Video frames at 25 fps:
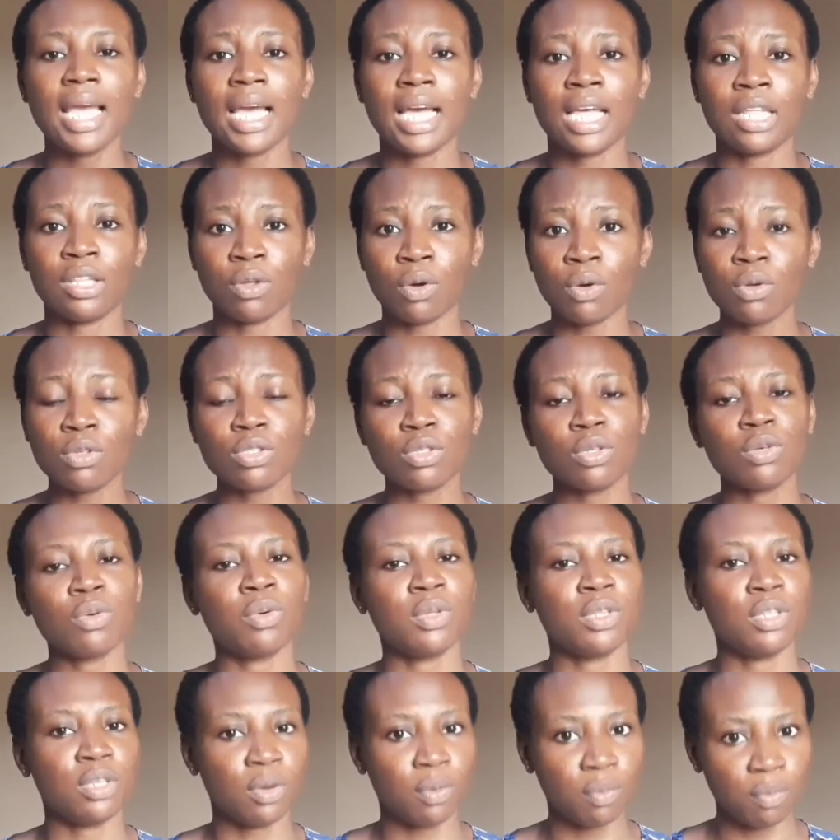And also
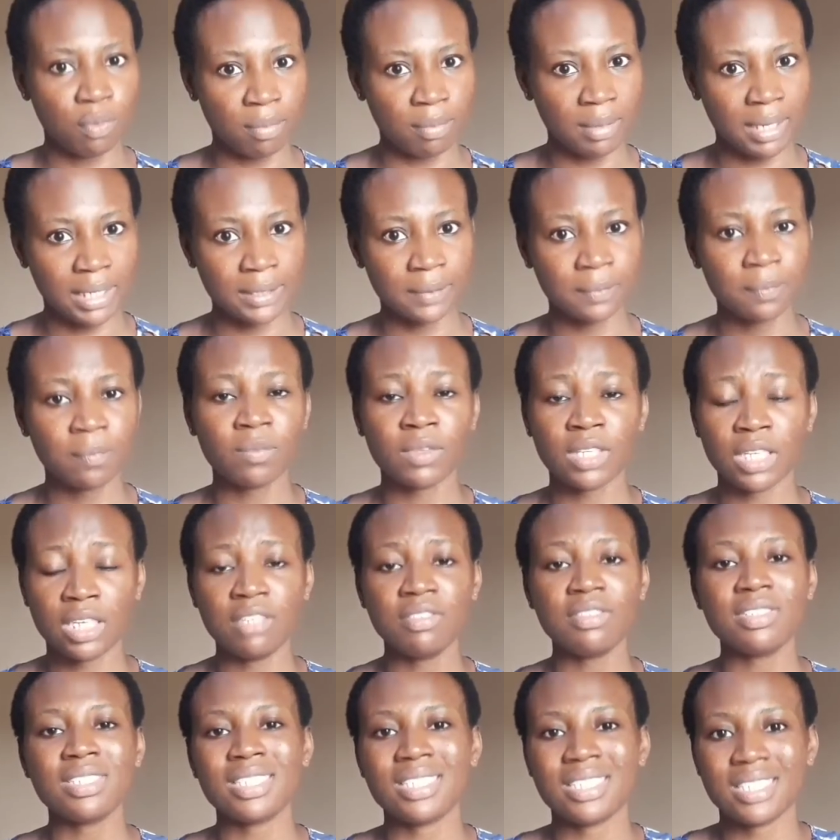with your woman, if she